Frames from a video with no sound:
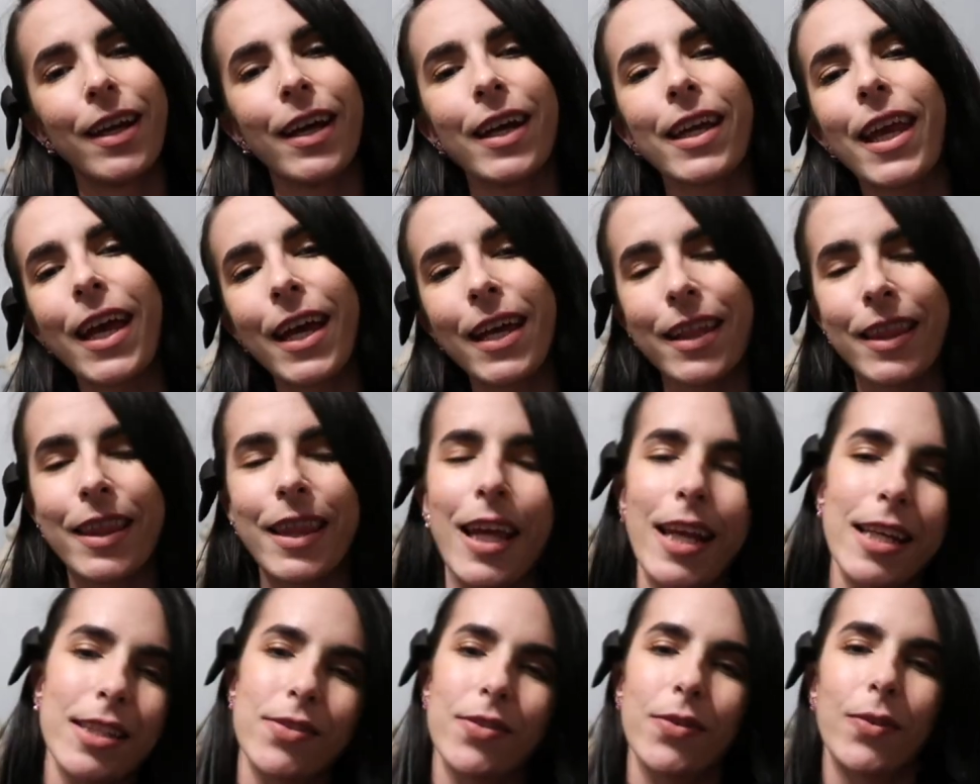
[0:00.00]
Again,
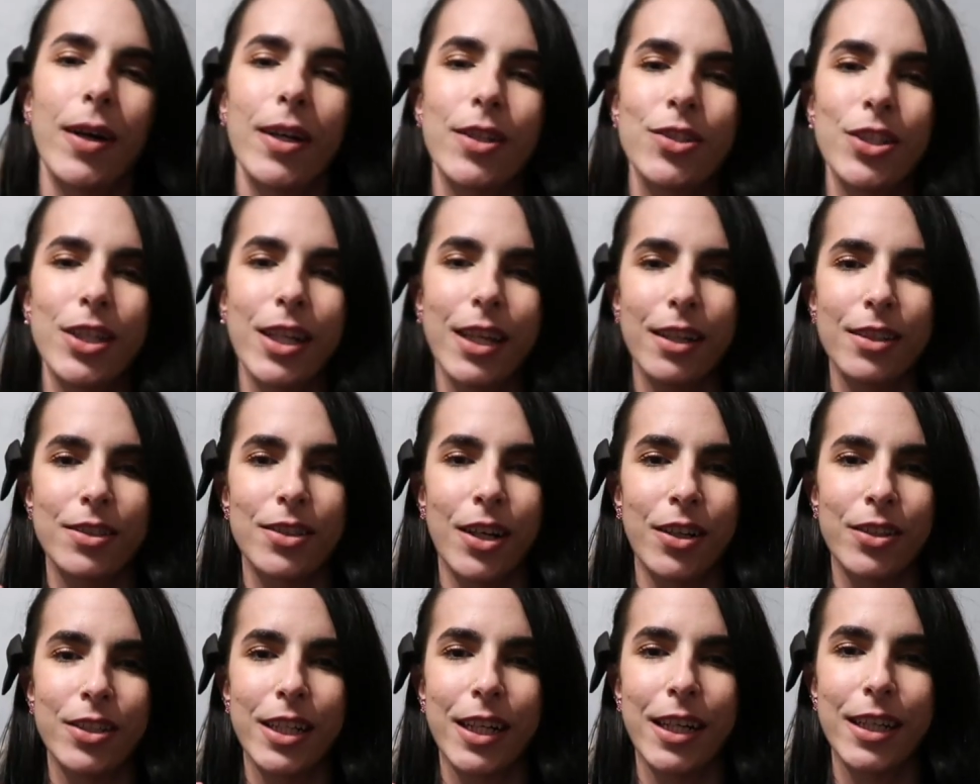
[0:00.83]
thanks for watching and I'll
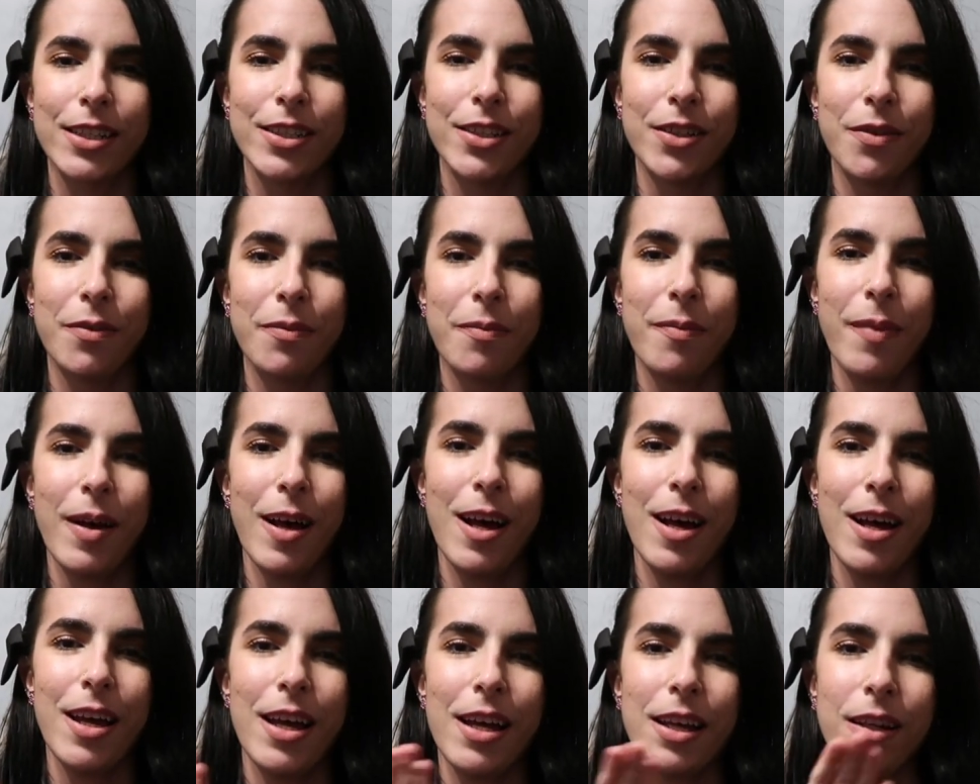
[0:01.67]
talk to you guys soon.
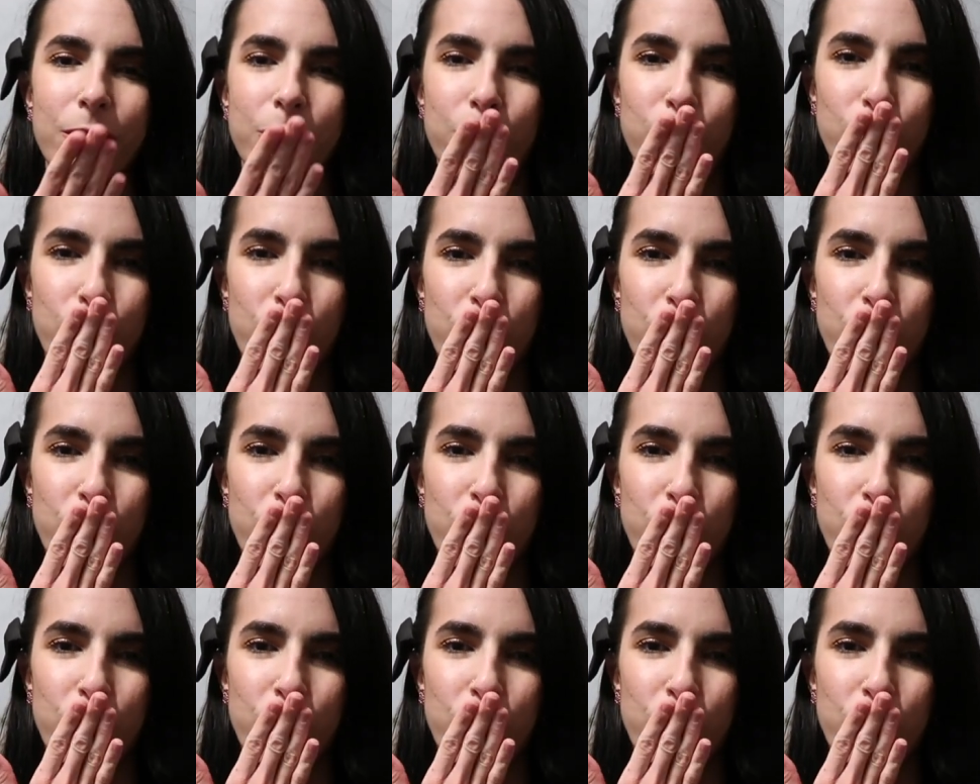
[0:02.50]
Bye!